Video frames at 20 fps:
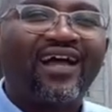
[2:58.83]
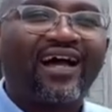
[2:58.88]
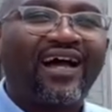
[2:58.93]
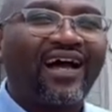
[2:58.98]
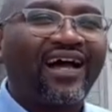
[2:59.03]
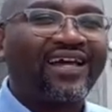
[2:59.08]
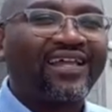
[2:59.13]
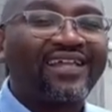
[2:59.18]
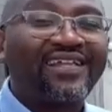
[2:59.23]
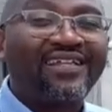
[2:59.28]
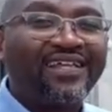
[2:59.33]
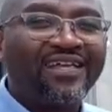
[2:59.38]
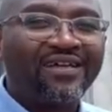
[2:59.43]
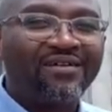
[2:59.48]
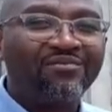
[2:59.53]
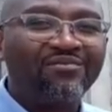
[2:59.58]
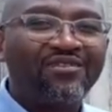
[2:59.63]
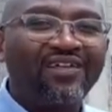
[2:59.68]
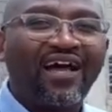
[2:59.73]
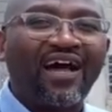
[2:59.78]
are
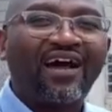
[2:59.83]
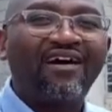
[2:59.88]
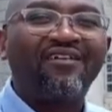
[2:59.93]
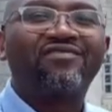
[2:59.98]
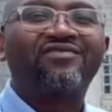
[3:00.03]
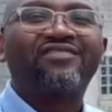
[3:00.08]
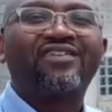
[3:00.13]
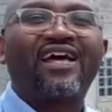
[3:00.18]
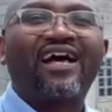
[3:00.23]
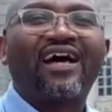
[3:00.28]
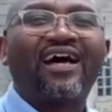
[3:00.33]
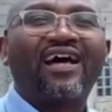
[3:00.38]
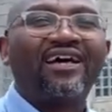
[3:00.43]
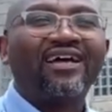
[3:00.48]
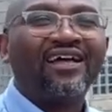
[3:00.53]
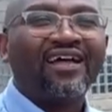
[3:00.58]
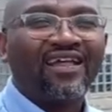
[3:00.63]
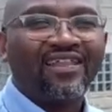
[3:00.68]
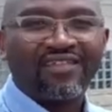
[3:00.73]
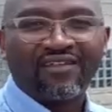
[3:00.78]
named after
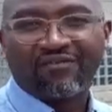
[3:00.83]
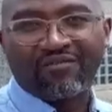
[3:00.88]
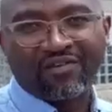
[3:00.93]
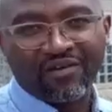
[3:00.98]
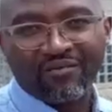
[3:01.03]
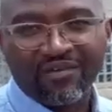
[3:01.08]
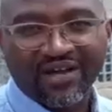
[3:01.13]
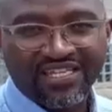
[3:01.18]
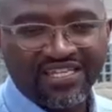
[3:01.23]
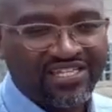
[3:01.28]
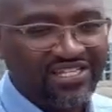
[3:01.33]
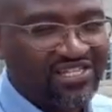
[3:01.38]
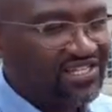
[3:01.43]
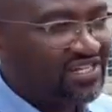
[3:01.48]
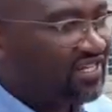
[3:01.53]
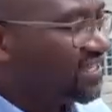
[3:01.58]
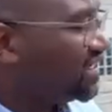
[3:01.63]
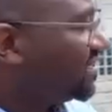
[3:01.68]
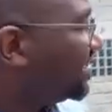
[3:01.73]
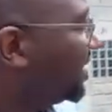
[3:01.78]
the famous
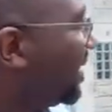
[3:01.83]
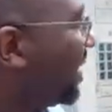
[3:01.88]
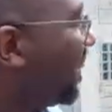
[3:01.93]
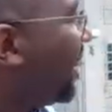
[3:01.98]
trees.